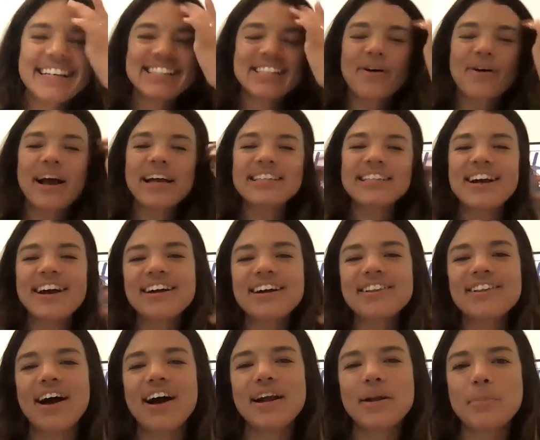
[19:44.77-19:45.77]
so I talk a
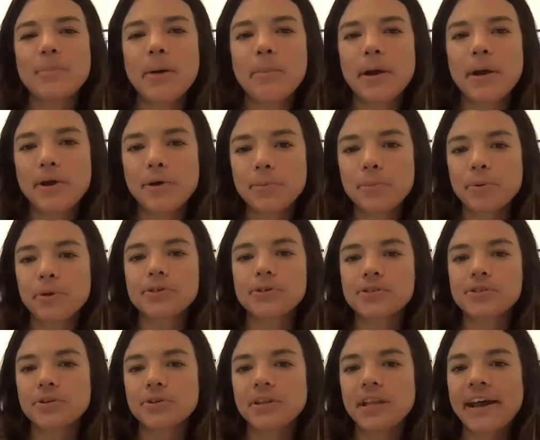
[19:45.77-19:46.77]
lot about my own
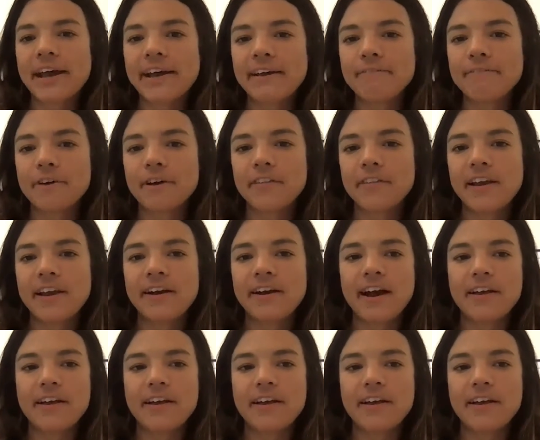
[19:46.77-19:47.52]
personal life on there.